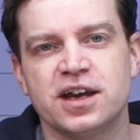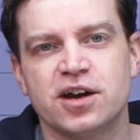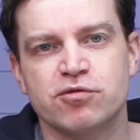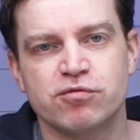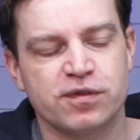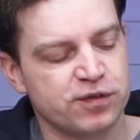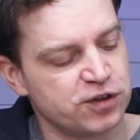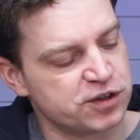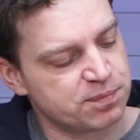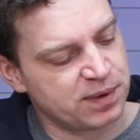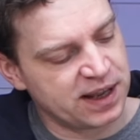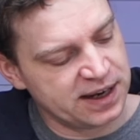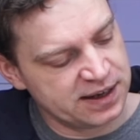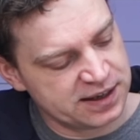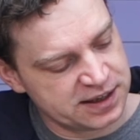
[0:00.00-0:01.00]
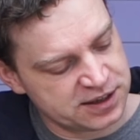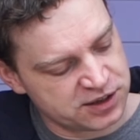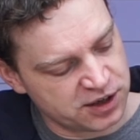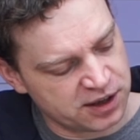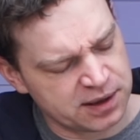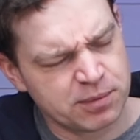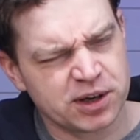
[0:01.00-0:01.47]
uh, reverse bladed,
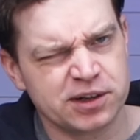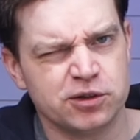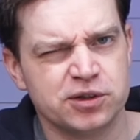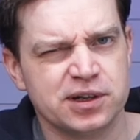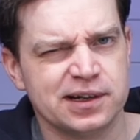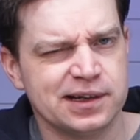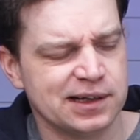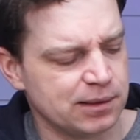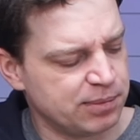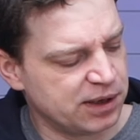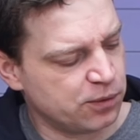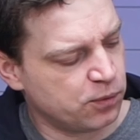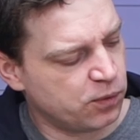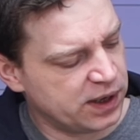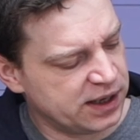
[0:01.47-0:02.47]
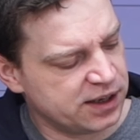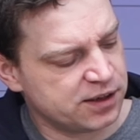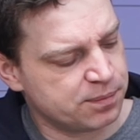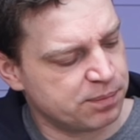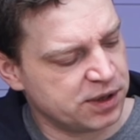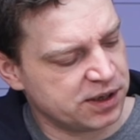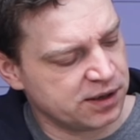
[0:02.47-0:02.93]
so they might look a little bit
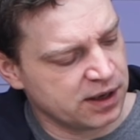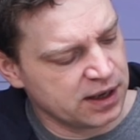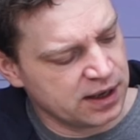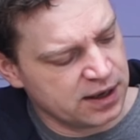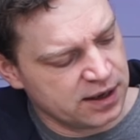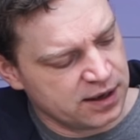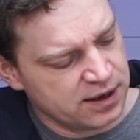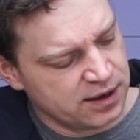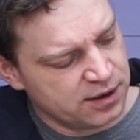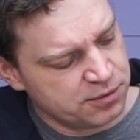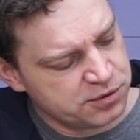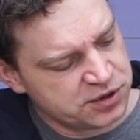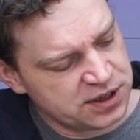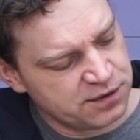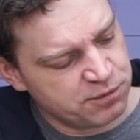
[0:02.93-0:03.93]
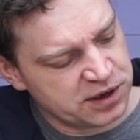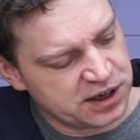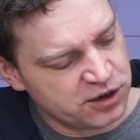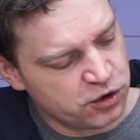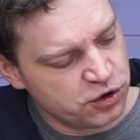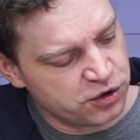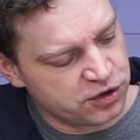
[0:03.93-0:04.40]
weird, but we'll see if we
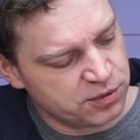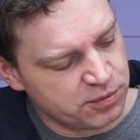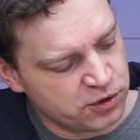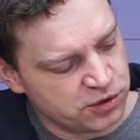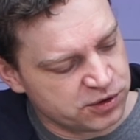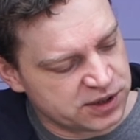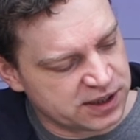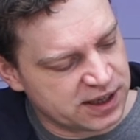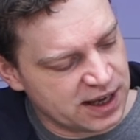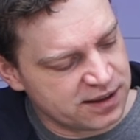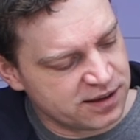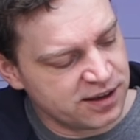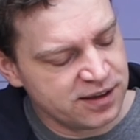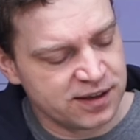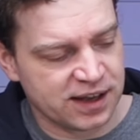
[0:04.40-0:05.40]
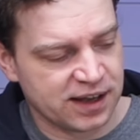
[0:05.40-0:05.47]
can hook them all together.